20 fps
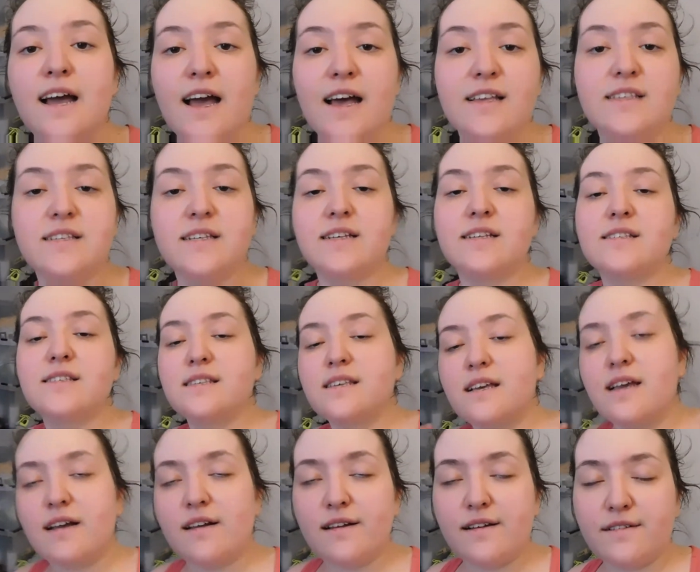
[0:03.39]
As you can
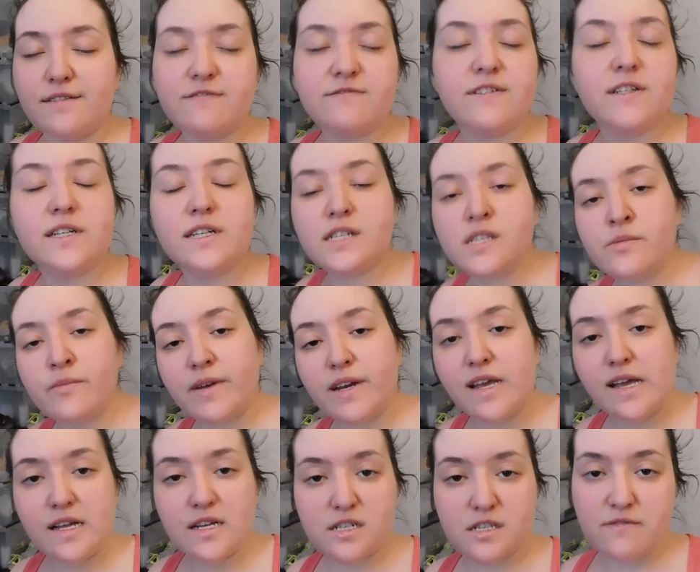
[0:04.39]
see, I am very
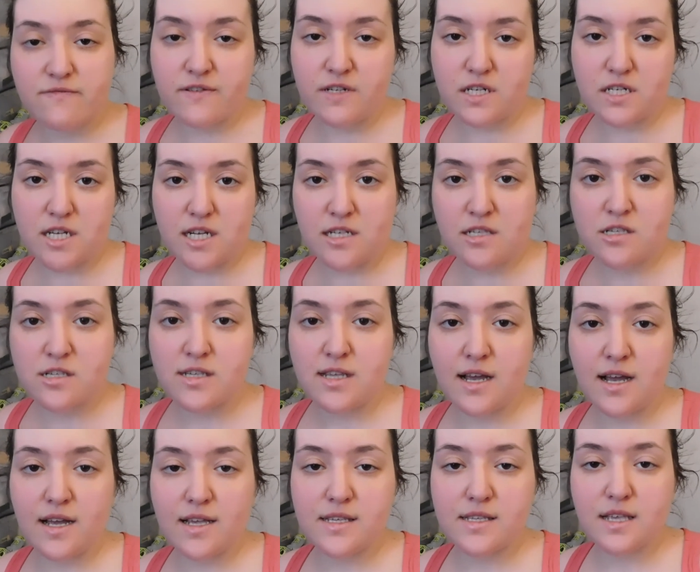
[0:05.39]
sweaty. I just finished
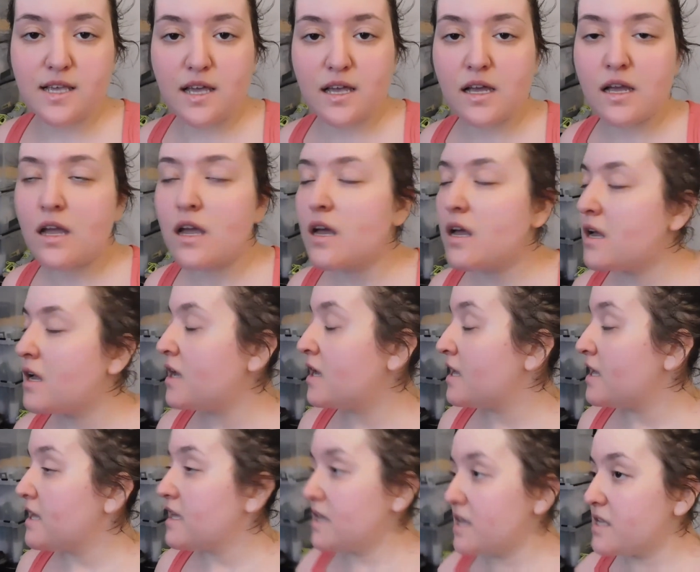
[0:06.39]
exercising.
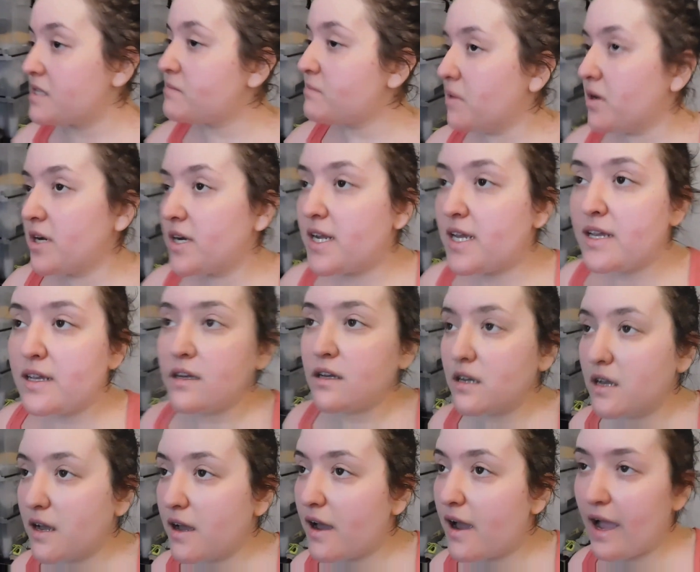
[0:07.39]
This morning,
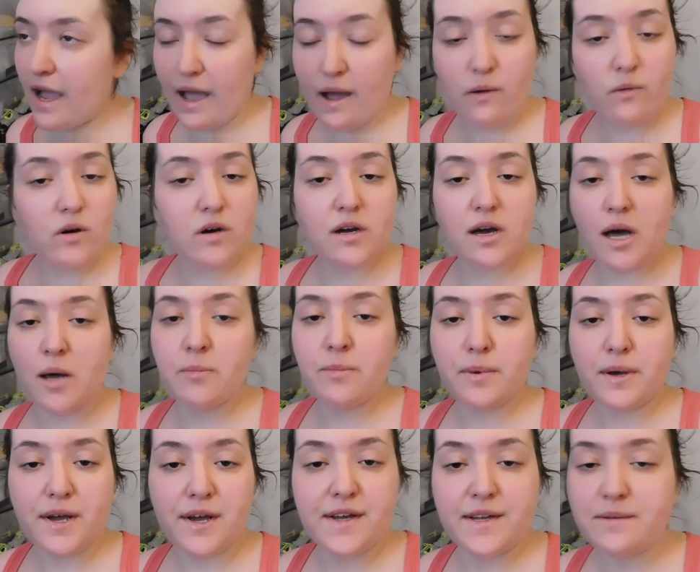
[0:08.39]
I woke
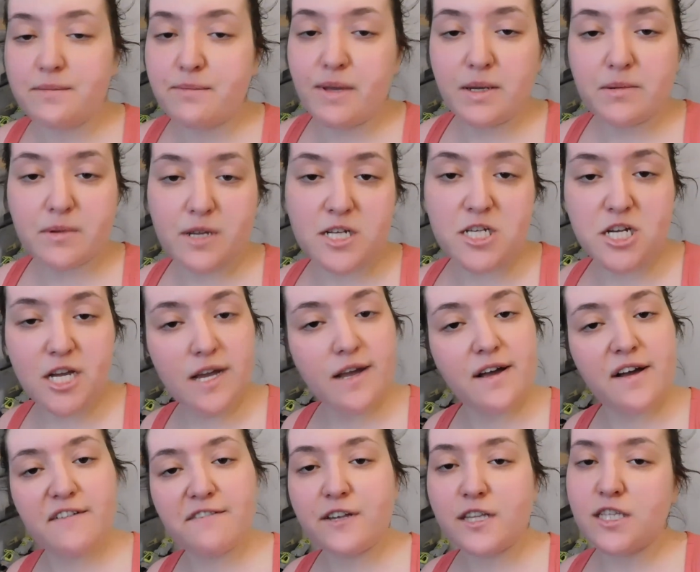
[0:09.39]
up and made my
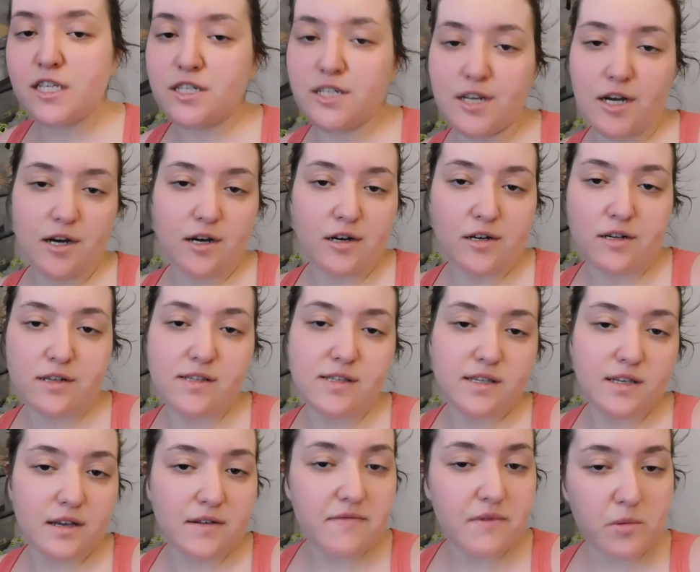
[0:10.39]
shake. I fed the dogs,
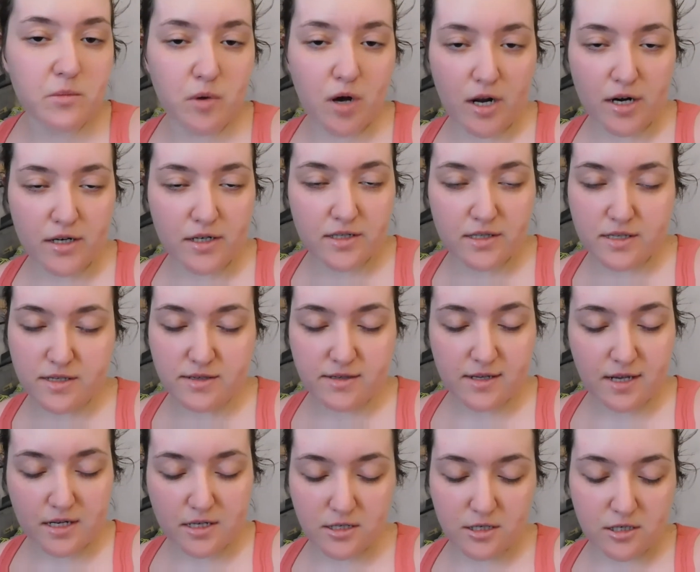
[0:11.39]
gave them water and
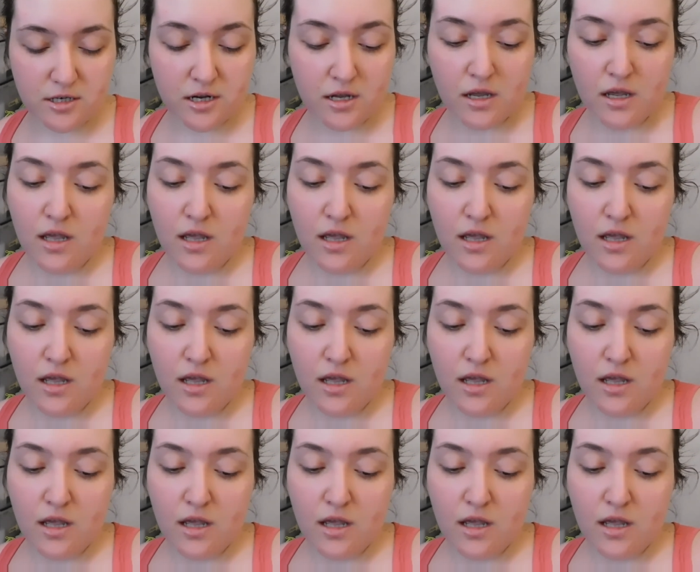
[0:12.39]
such.